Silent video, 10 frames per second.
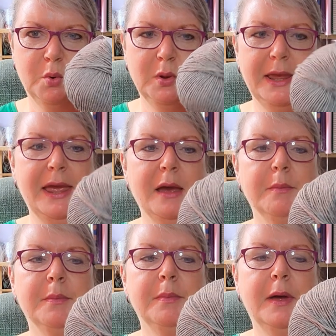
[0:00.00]
ball
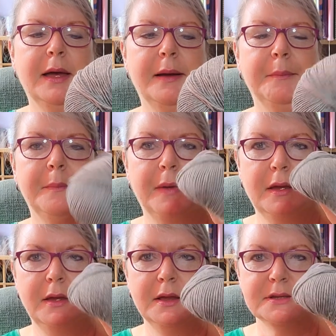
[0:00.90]
here.
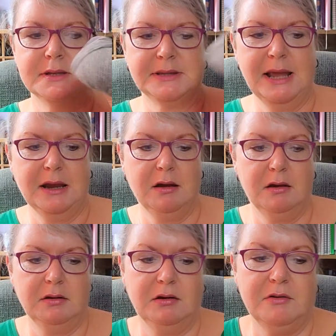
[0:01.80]
So that
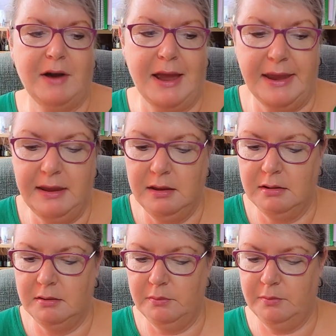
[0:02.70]
kind of grey
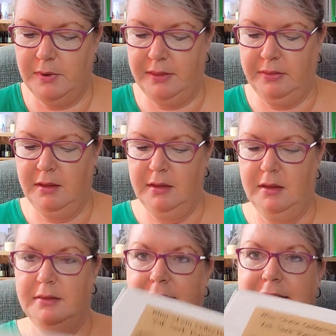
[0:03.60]
with
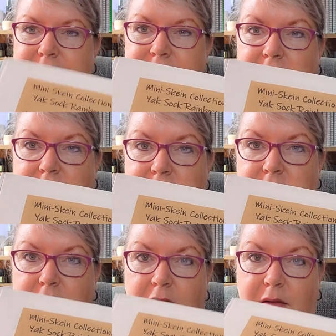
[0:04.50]
this
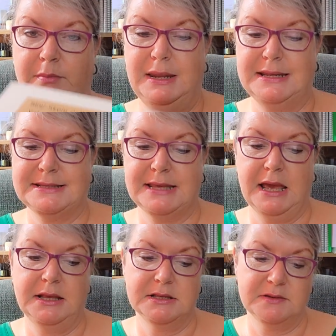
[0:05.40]
set of mini
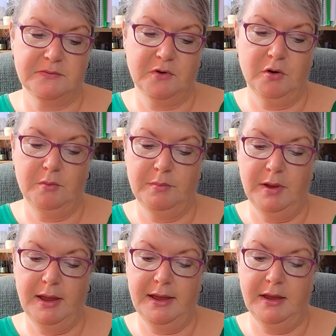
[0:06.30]
skeins from
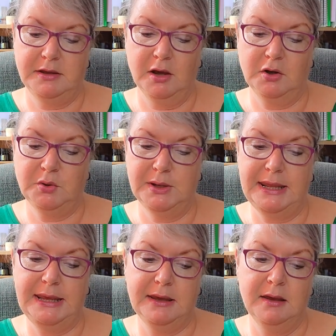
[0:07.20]
Yarn
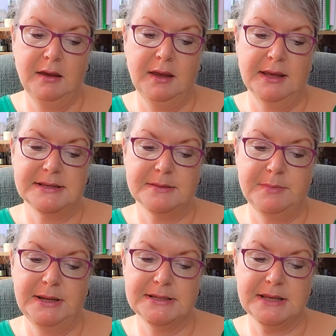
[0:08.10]
Unique. It's the
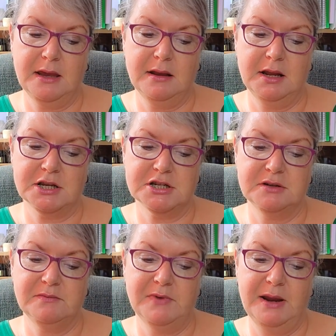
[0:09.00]
mini skein
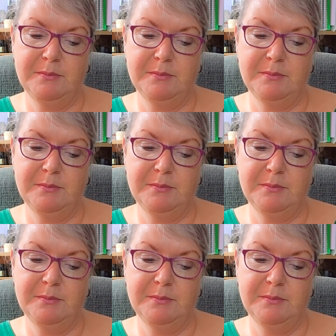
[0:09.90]
collection